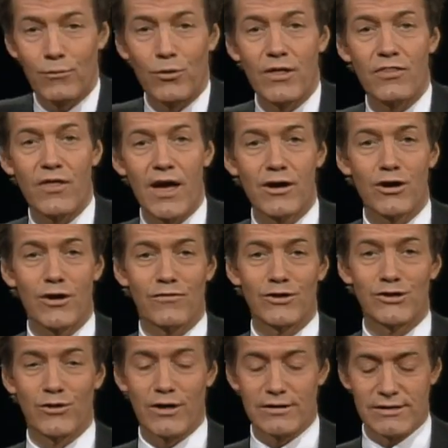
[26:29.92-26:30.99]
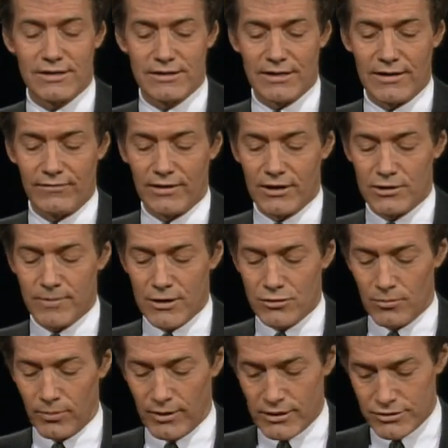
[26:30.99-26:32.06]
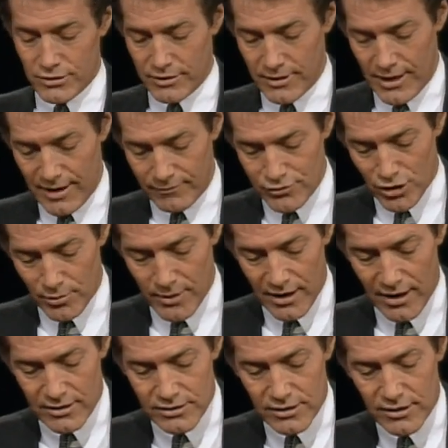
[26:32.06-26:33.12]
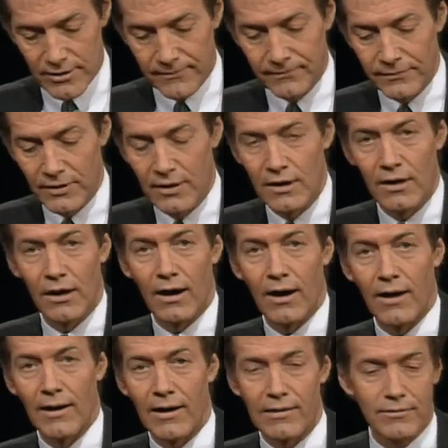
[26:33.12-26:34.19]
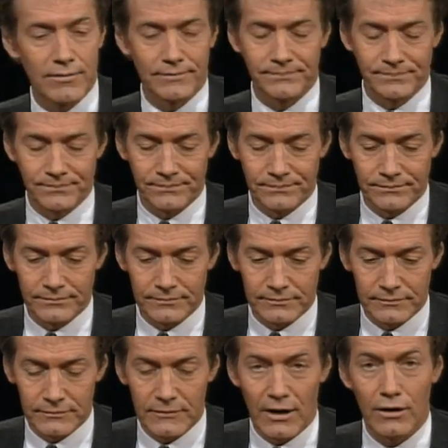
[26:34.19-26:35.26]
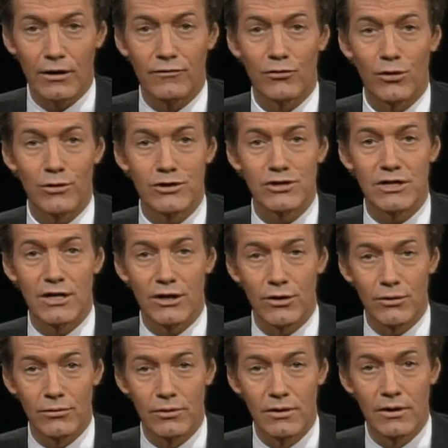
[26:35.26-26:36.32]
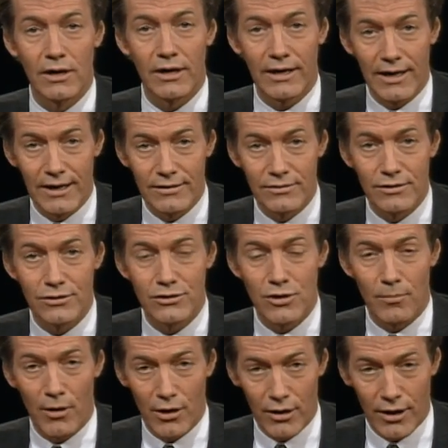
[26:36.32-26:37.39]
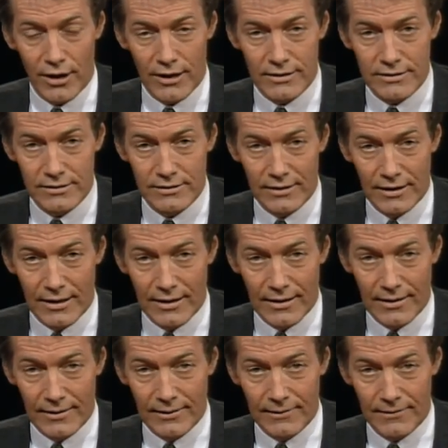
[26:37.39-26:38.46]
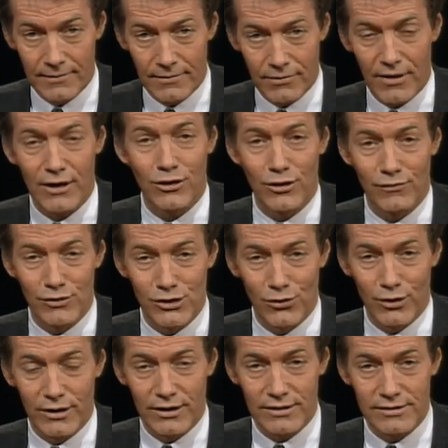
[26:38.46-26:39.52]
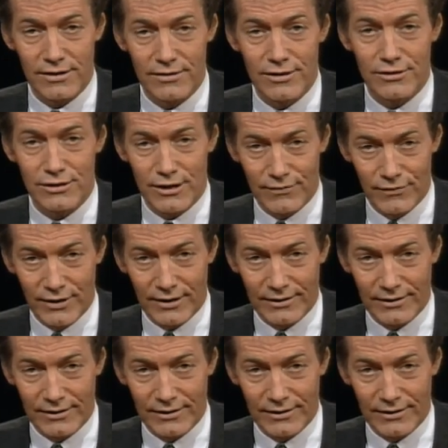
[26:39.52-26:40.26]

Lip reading: We thank you for joining us this evening. A special pleasure to have Jeremy Irons here. I look forward to seeing you again tomorrow night. Thank you for joining us this evening.